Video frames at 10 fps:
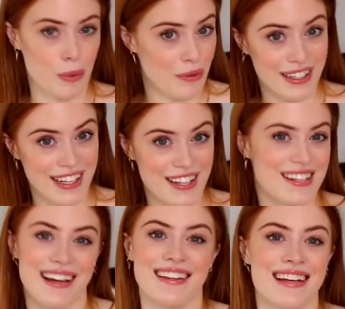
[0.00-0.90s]
more videos
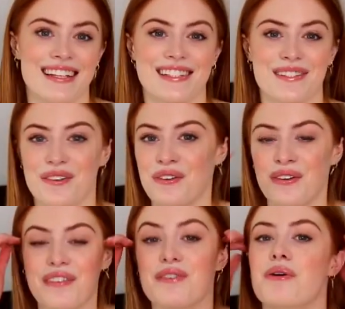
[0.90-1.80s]
like this
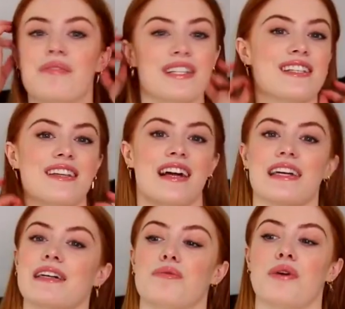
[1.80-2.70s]
or if you want me to do
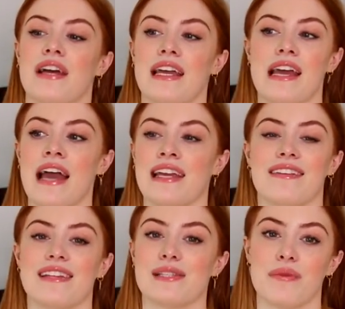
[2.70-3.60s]
like a what I ate
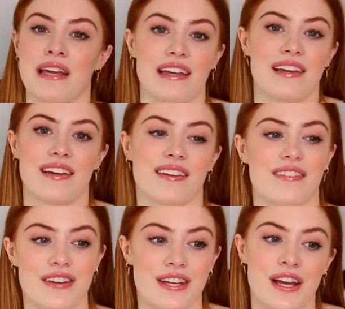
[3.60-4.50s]
this week
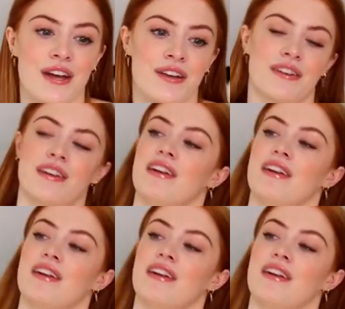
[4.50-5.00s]
video